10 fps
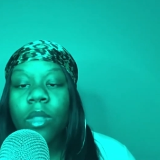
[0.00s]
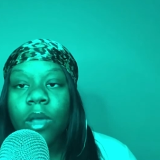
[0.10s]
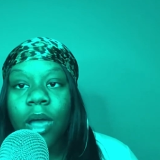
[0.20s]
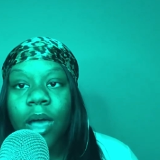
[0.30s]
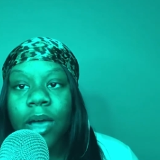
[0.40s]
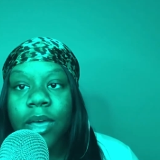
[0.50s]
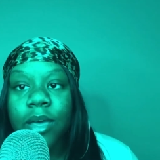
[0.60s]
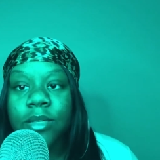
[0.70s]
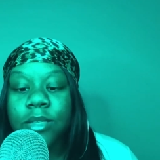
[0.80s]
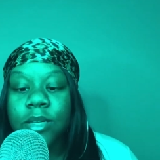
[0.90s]
I
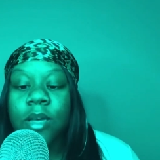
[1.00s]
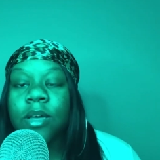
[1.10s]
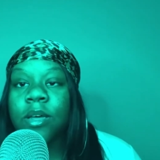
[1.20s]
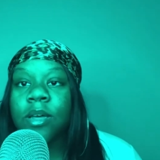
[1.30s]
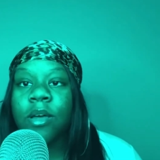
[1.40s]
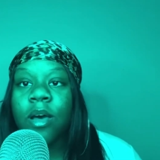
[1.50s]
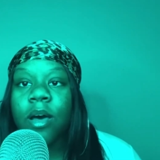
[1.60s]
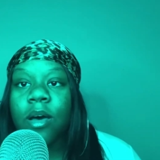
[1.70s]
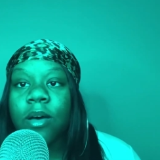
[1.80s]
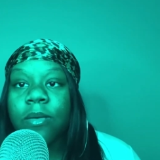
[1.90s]
get
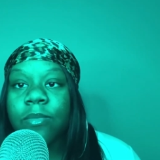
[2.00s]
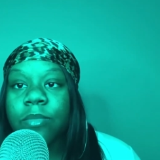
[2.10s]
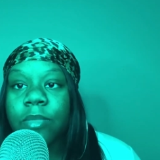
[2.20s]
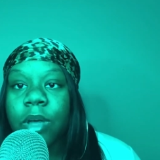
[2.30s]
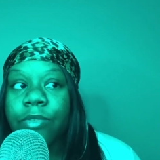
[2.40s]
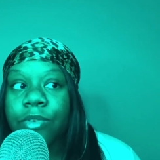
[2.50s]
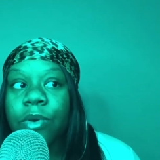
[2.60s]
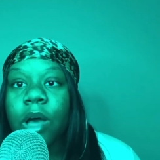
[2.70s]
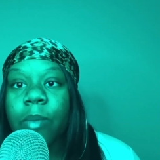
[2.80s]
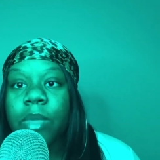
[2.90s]
a few
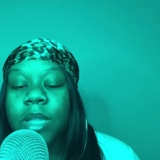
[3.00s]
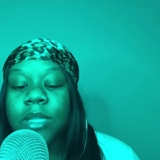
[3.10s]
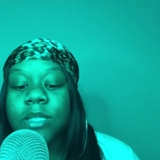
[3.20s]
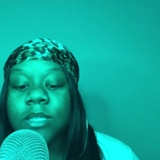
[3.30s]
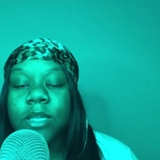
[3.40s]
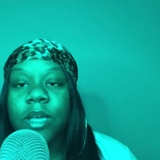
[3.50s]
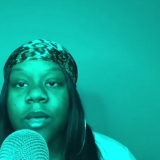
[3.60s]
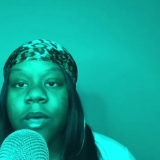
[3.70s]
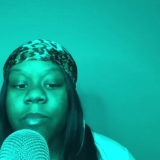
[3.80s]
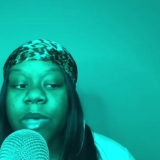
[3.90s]
comments
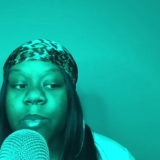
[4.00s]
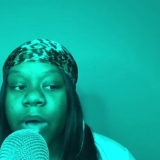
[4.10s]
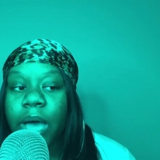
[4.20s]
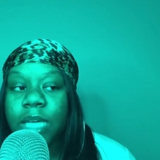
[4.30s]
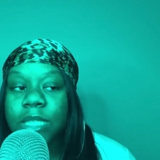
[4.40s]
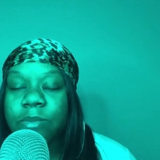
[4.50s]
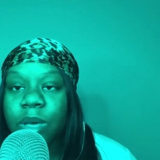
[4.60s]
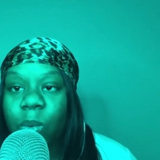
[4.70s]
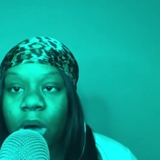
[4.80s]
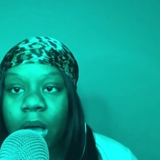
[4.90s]
and people ask me,
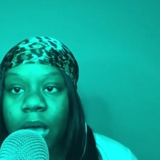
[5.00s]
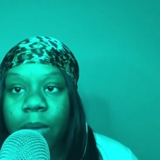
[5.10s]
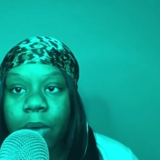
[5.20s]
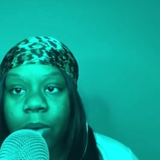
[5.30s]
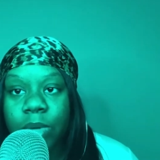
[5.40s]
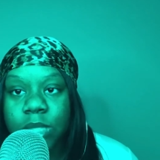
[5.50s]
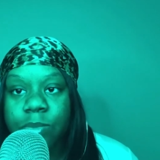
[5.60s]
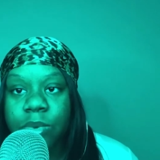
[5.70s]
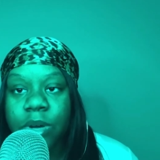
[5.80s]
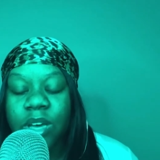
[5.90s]
why am I
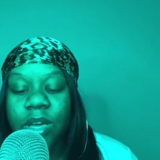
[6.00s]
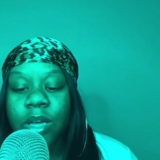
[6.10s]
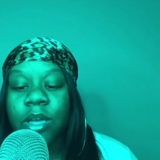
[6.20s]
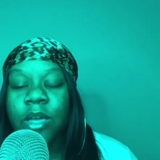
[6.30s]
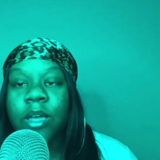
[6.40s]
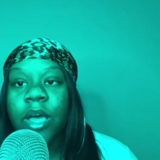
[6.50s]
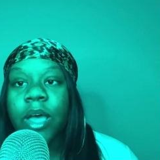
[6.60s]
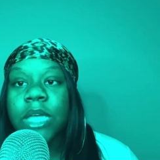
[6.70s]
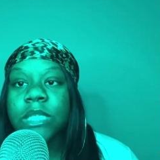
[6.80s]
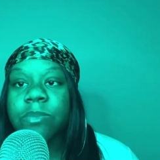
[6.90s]
whispering?
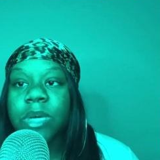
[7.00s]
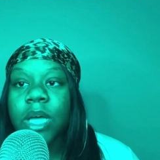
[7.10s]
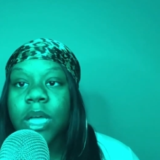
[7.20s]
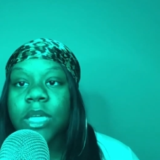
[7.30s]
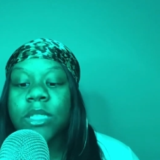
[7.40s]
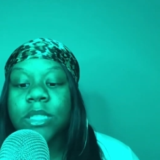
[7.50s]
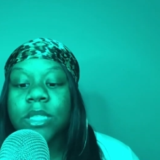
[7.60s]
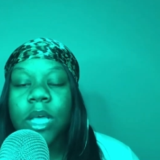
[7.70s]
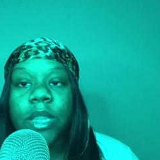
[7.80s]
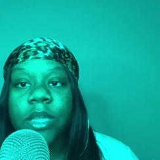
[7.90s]
It's because
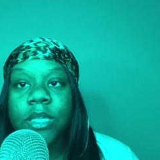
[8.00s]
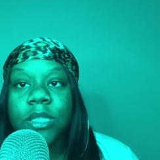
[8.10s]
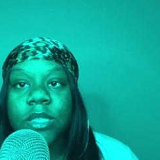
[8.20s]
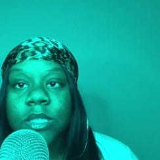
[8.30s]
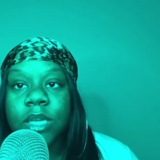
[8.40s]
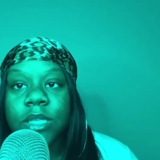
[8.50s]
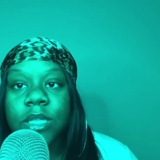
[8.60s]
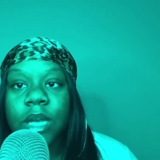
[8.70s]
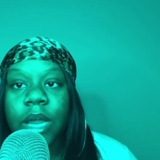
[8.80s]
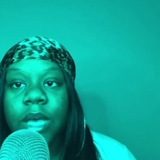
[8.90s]
this is
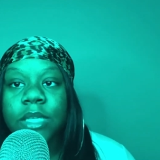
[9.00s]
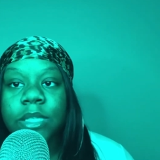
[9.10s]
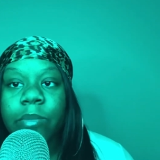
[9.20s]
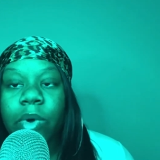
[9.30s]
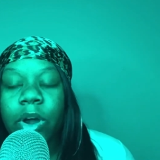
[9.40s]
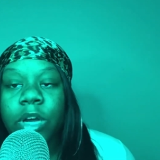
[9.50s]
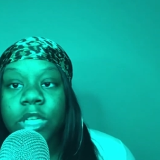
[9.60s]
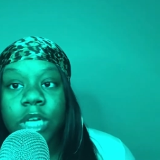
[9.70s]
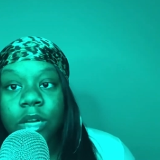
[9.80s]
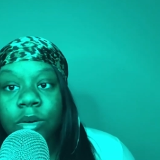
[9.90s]
an ASMR
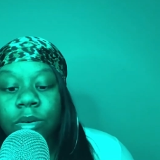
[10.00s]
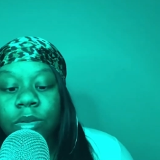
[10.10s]
channel.